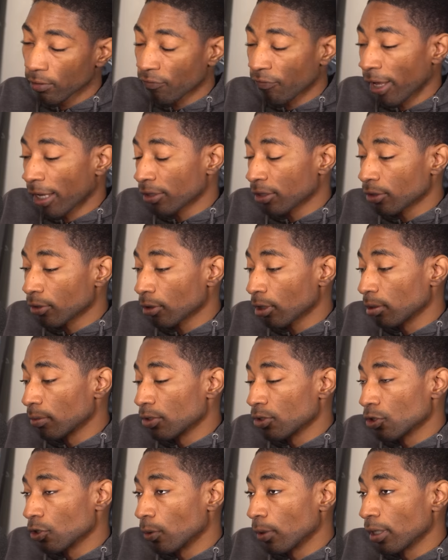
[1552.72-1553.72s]
the fact that they're going to
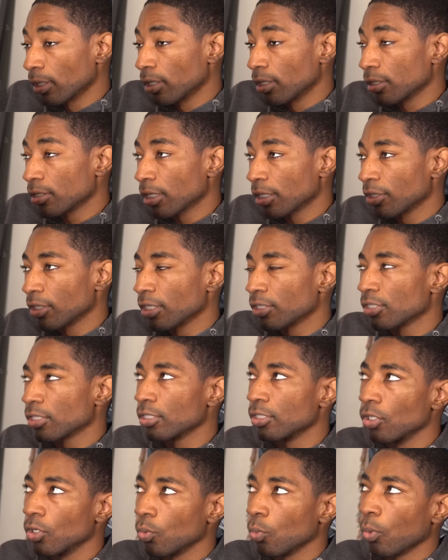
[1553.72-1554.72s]
be showing this, I think, is a
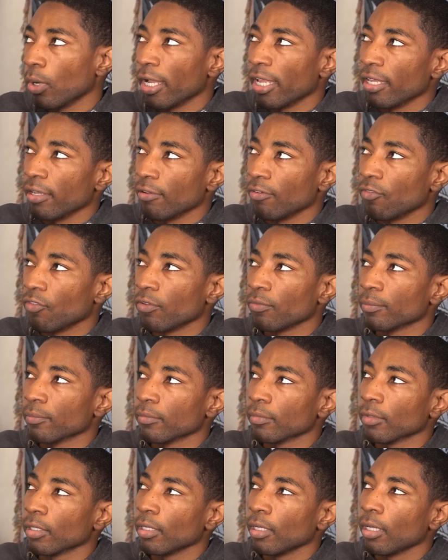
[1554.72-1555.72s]
good way of
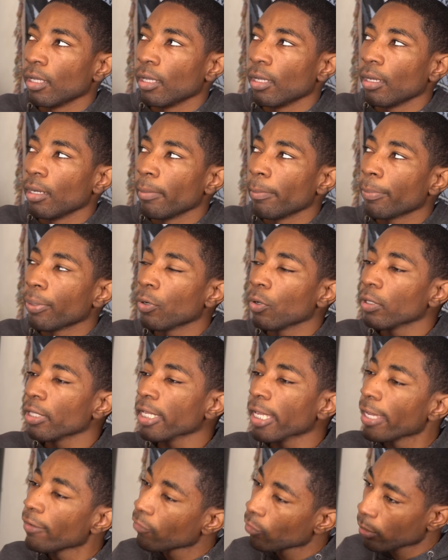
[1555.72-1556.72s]

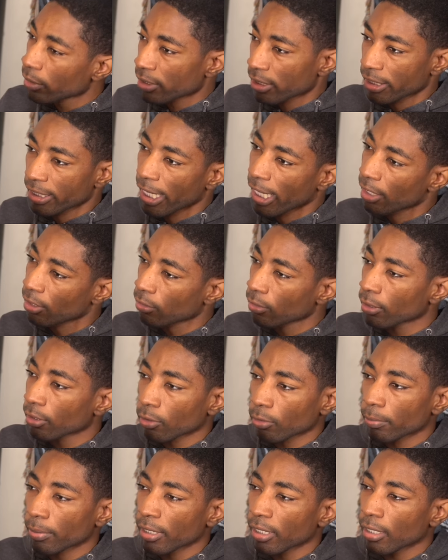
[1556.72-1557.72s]
pulling everyone together a
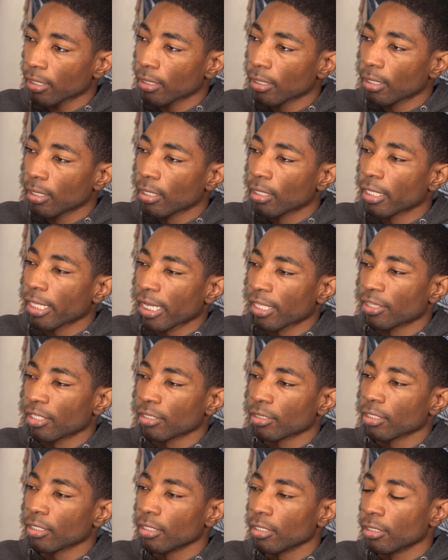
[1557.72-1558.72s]
little bit. Like right. I
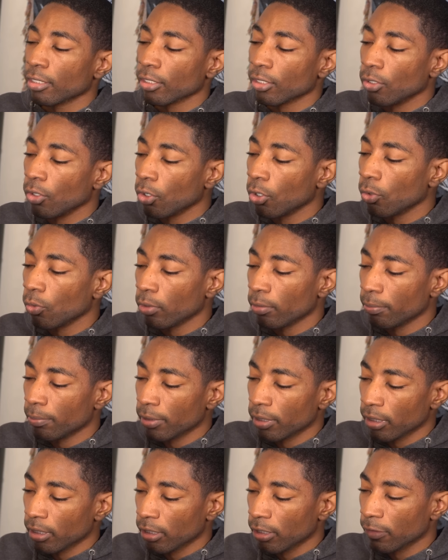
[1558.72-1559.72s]
think that the goal would
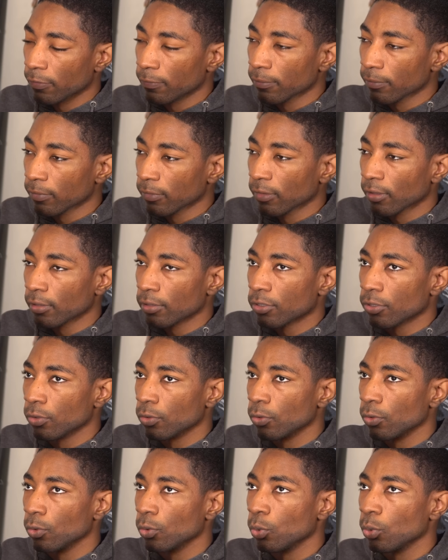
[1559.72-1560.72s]
be
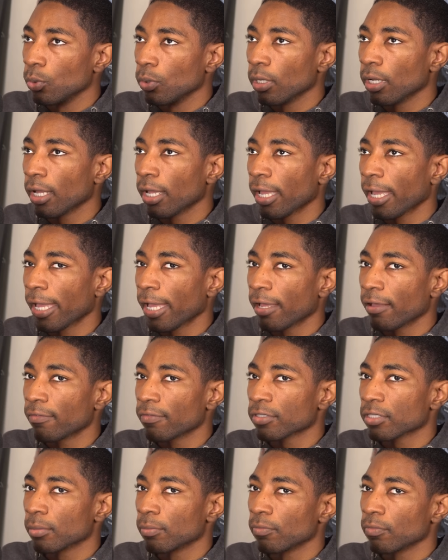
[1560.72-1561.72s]
to
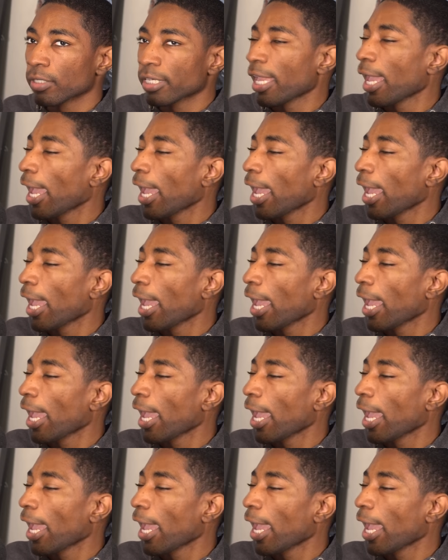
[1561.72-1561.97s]
have some